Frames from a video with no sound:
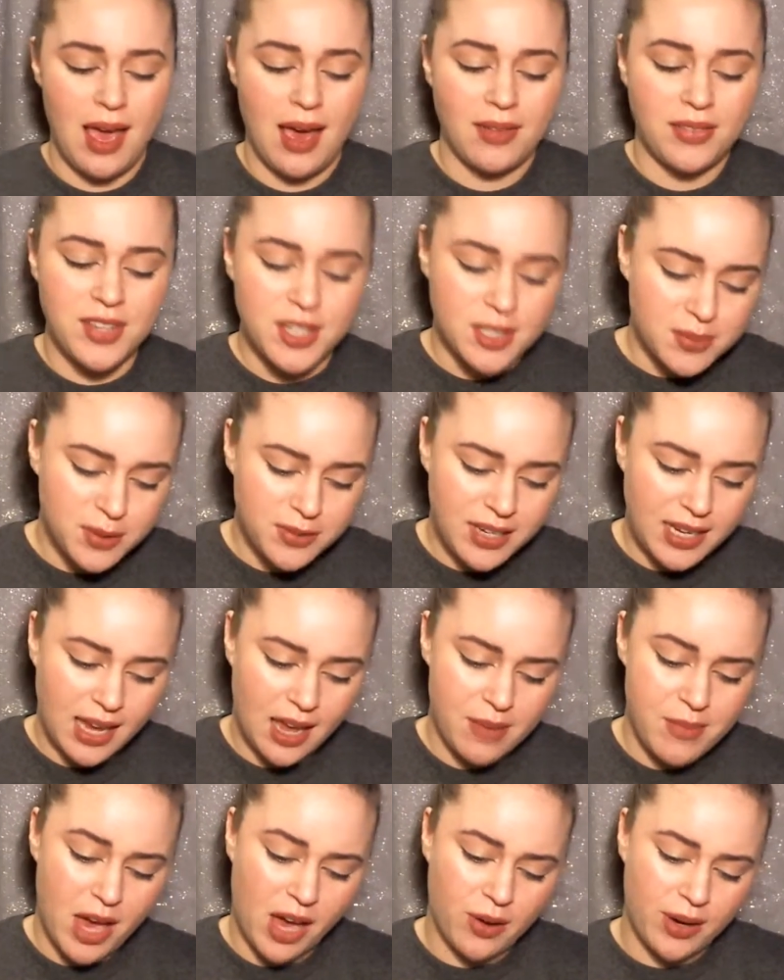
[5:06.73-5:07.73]
This movie
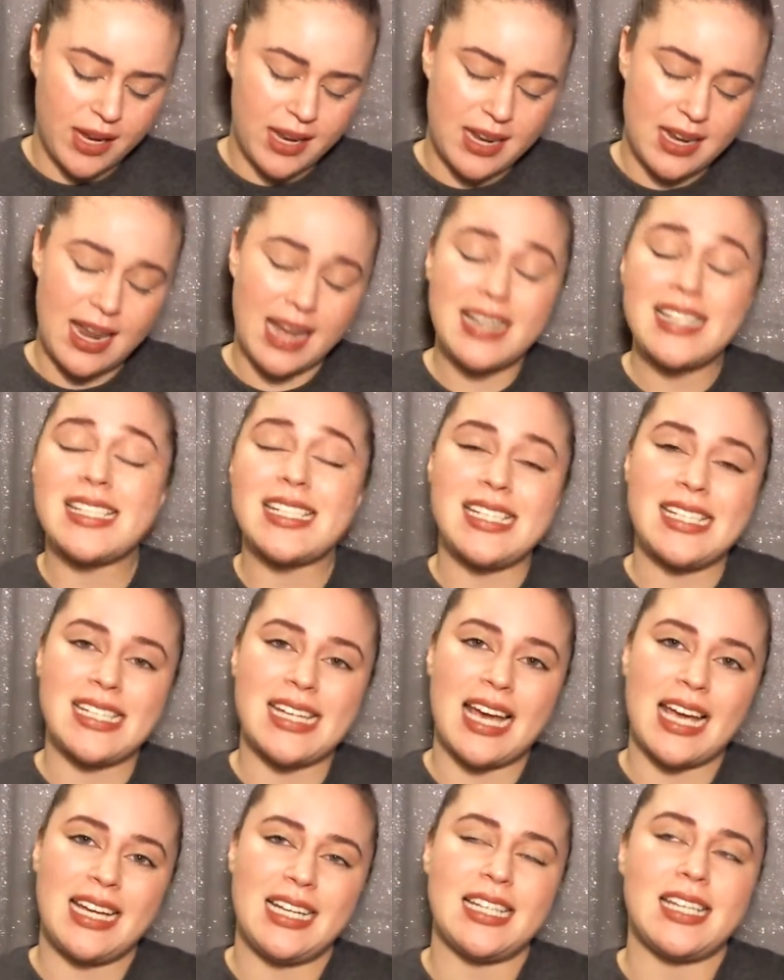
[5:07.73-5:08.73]
came out in
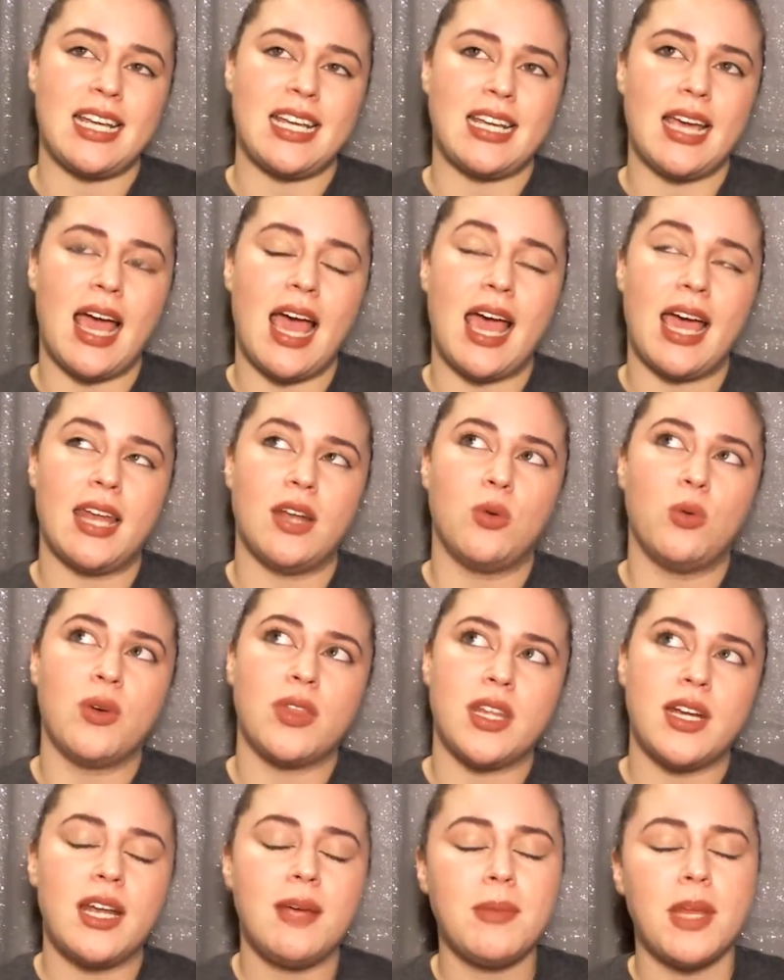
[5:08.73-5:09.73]
1990, and
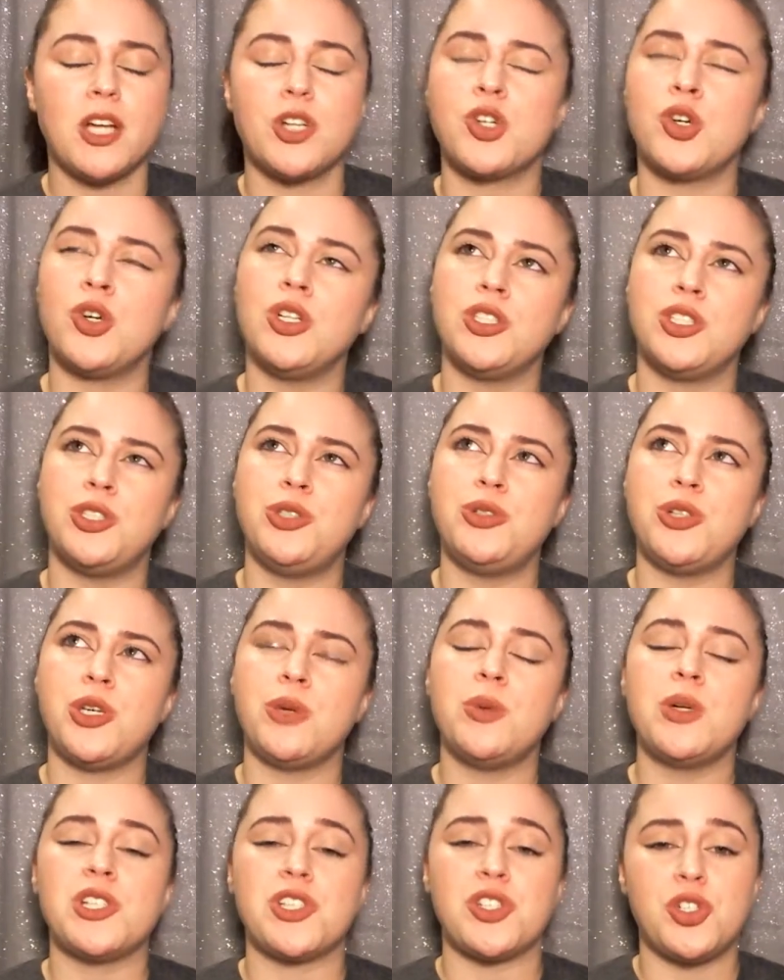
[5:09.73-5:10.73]
with a name like Troll 2, you
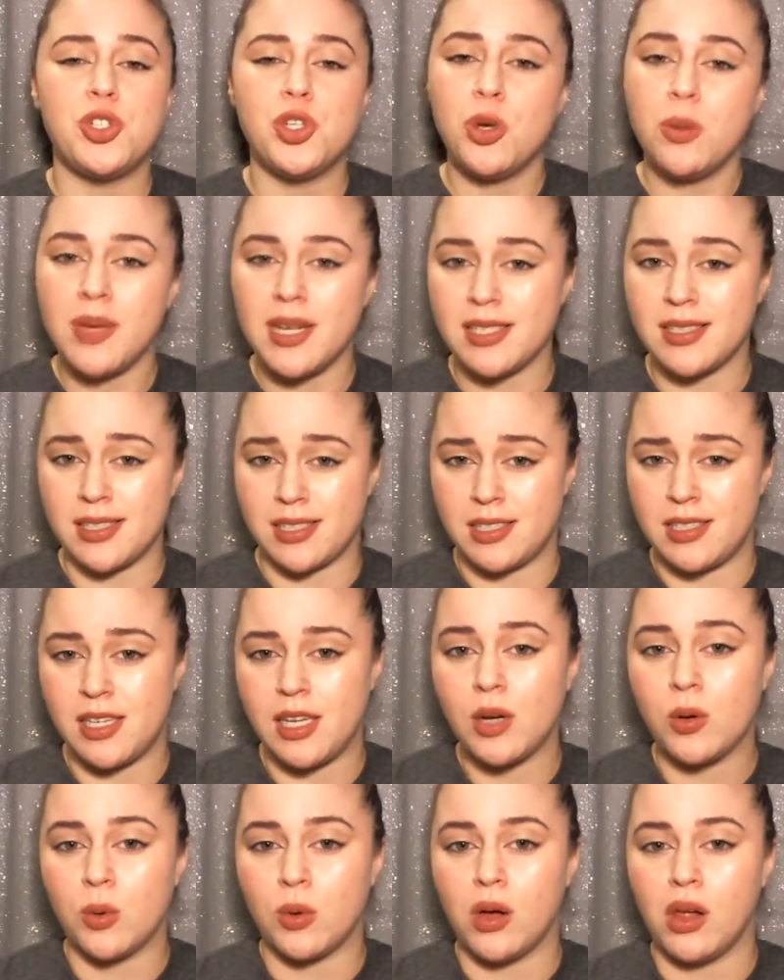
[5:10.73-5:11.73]
would assume it is a
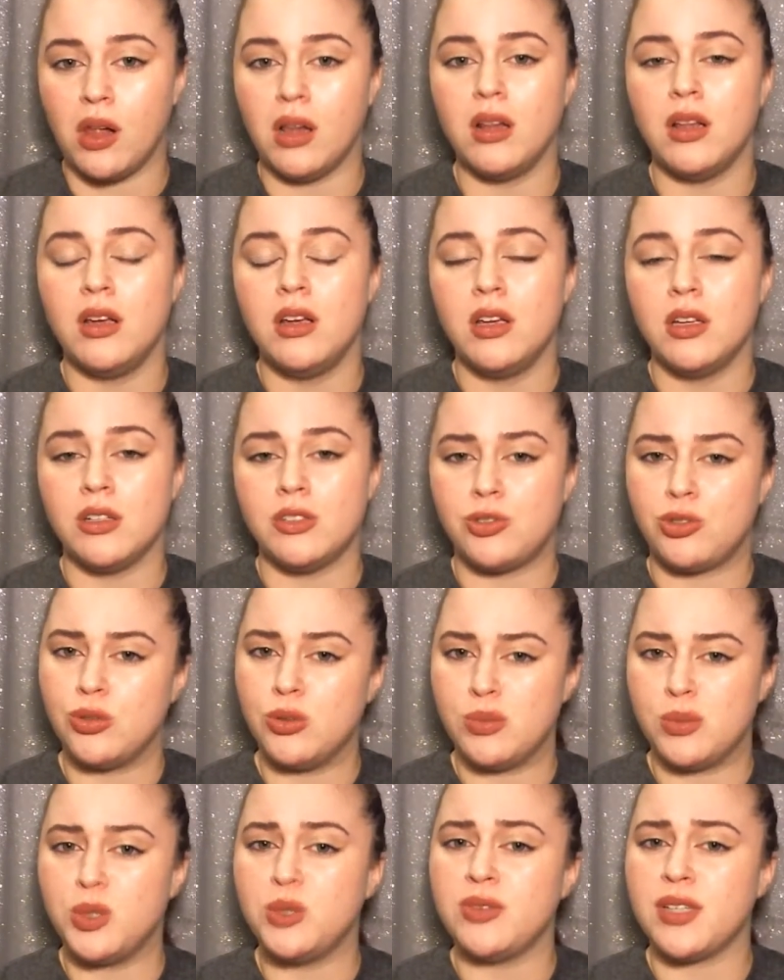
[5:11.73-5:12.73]
sequel to
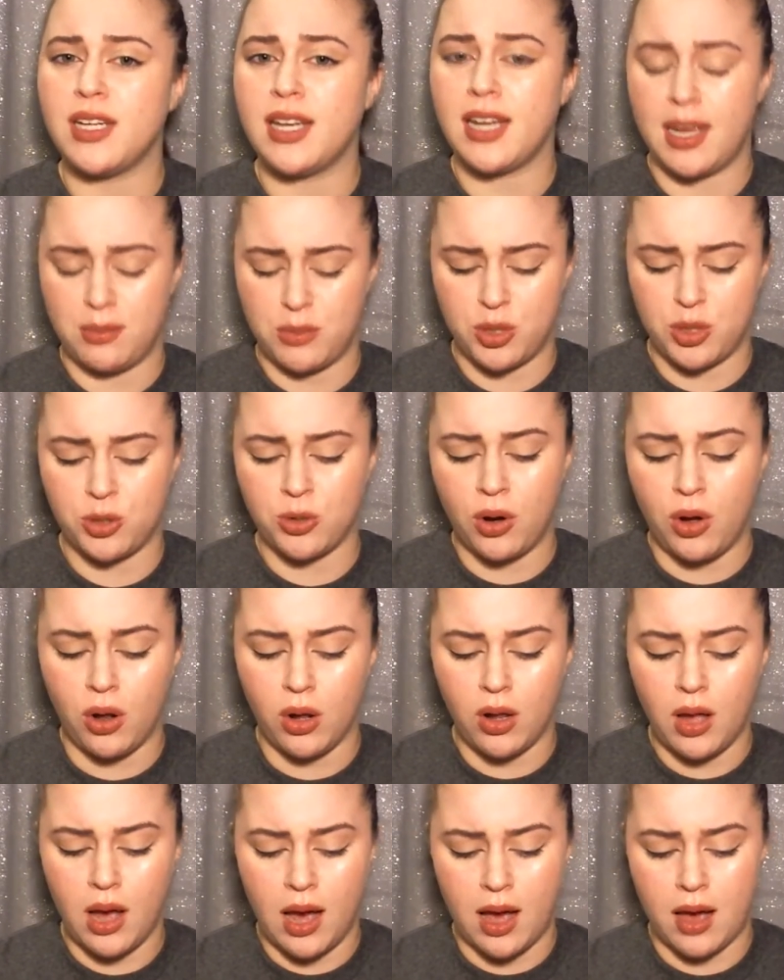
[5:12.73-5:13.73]
a movie named
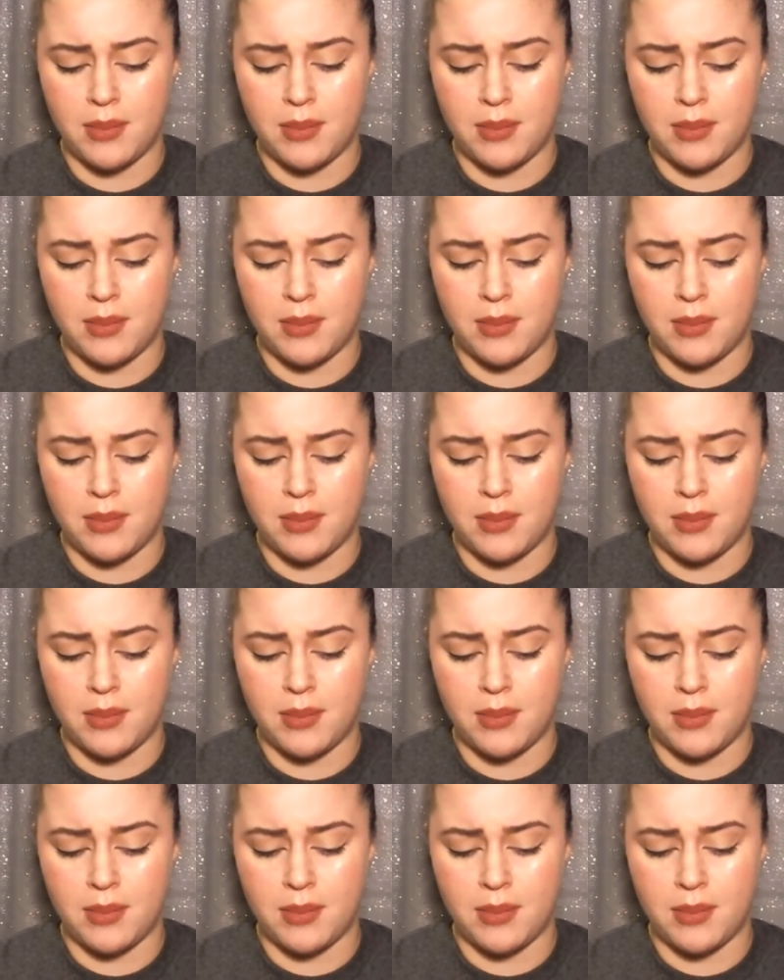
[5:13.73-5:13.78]
Troll.